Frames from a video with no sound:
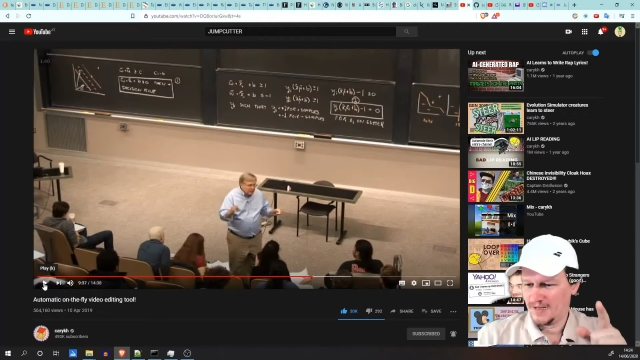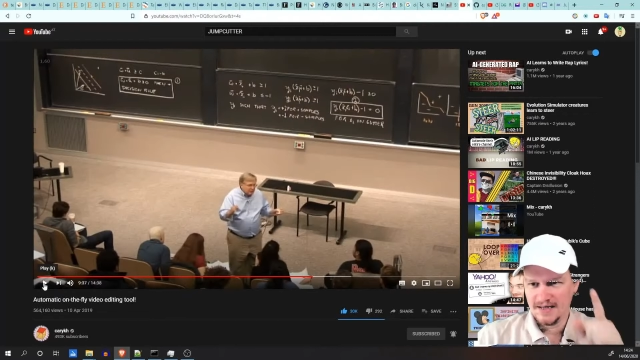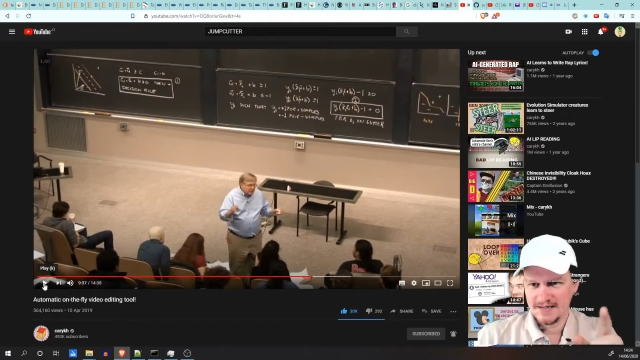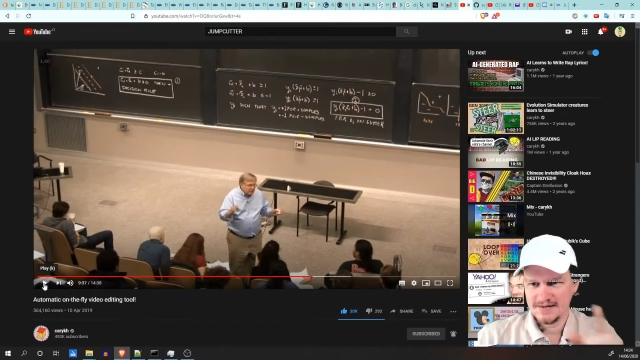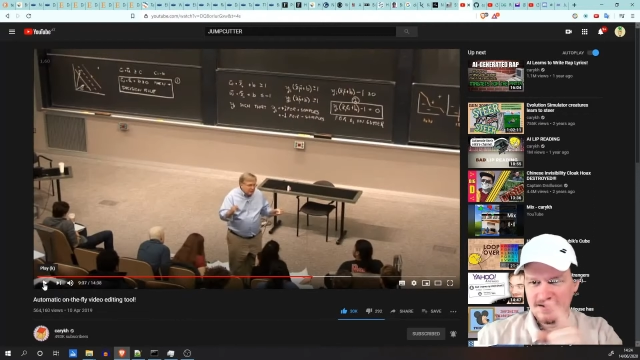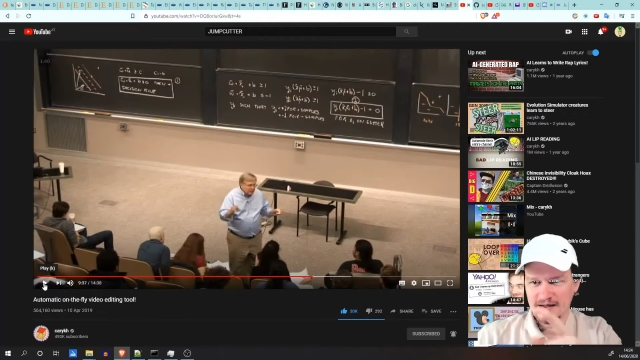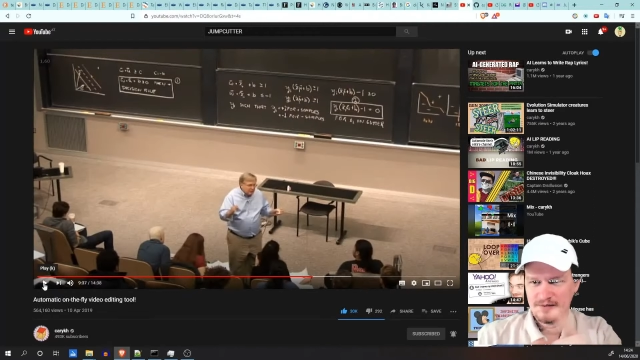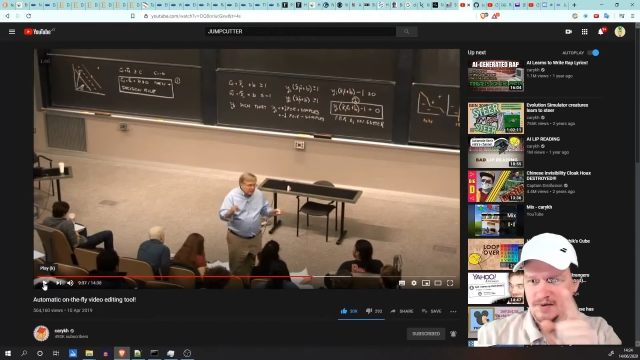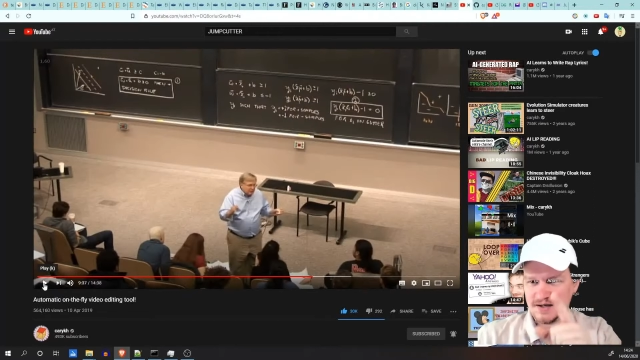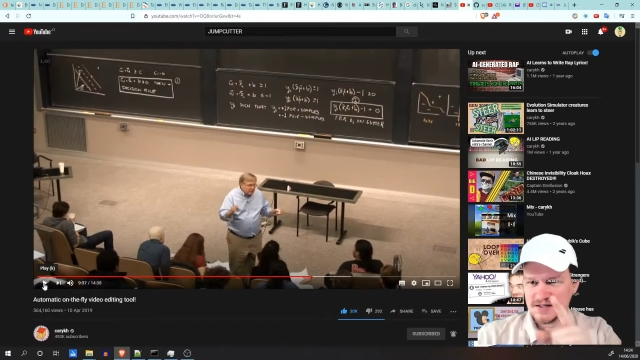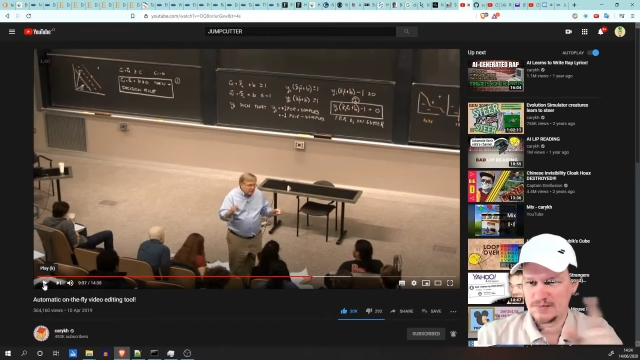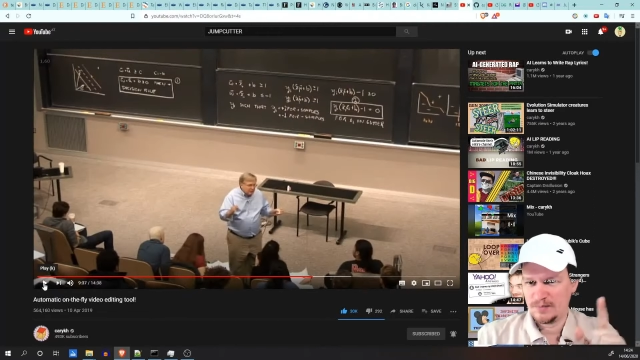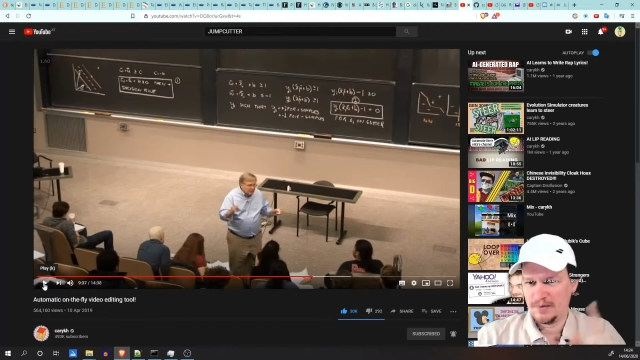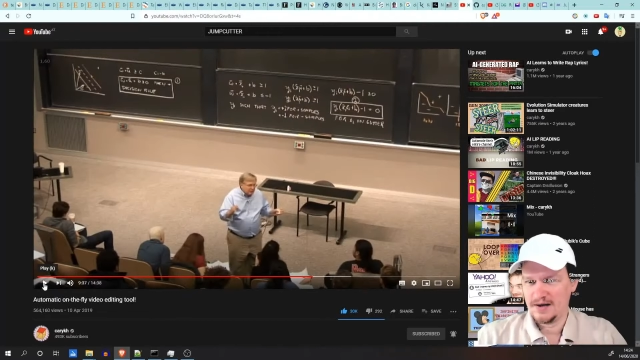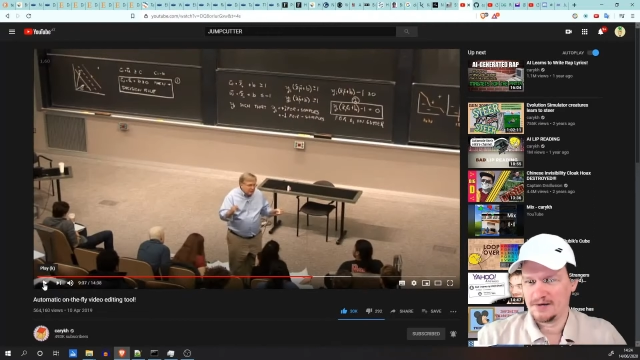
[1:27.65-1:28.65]
Let him
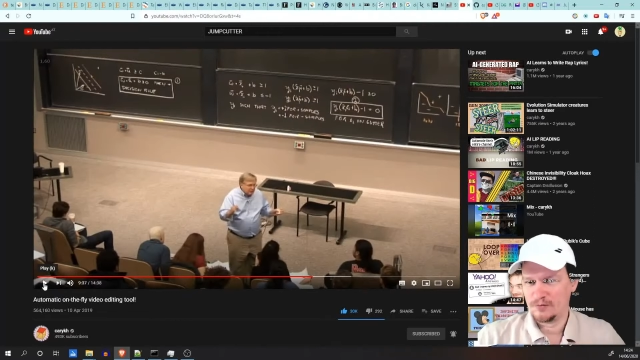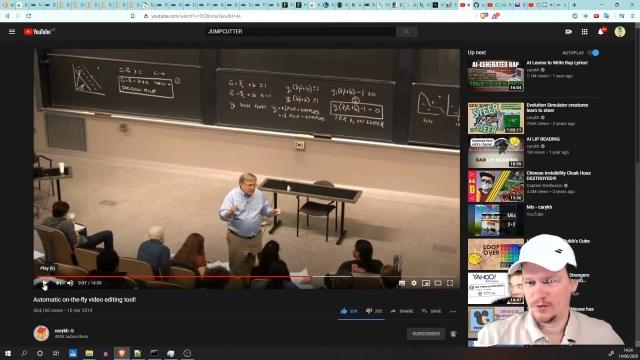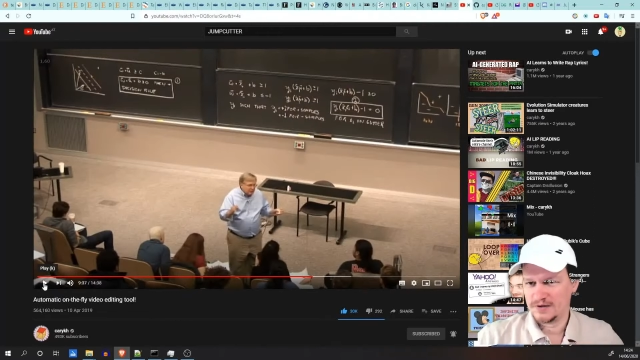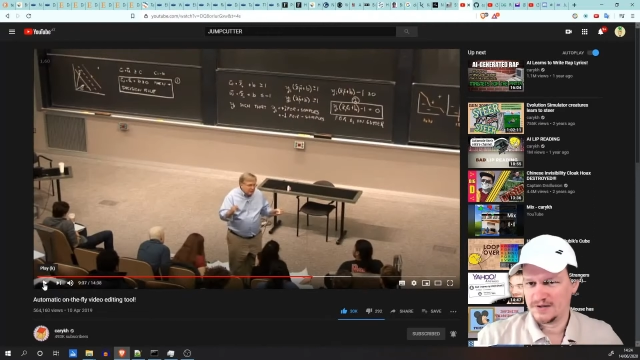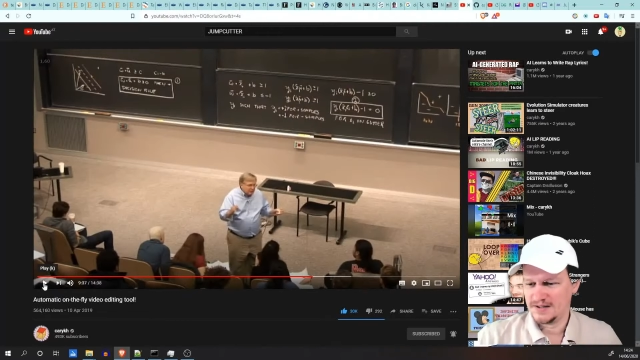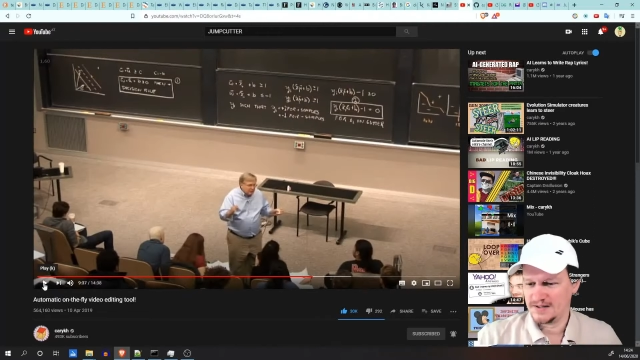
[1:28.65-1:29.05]
explain what he